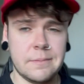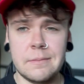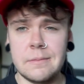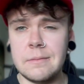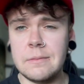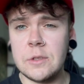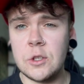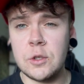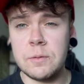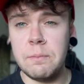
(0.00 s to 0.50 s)

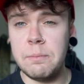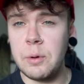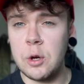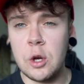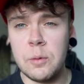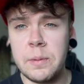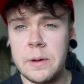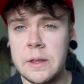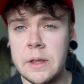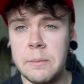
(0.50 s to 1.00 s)
just
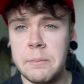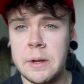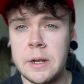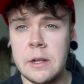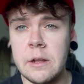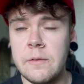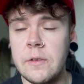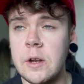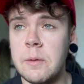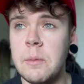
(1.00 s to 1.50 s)
burp in the
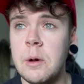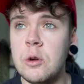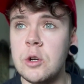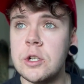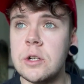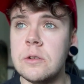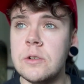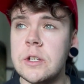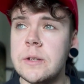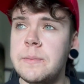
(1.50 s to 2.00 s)
middle of an
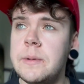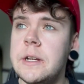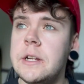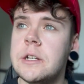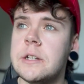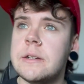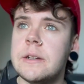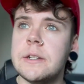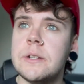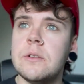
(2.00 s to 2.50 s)
emotional
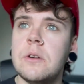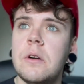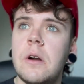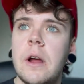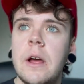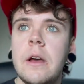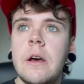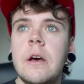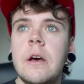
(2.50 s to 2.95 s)
speech, that's alright.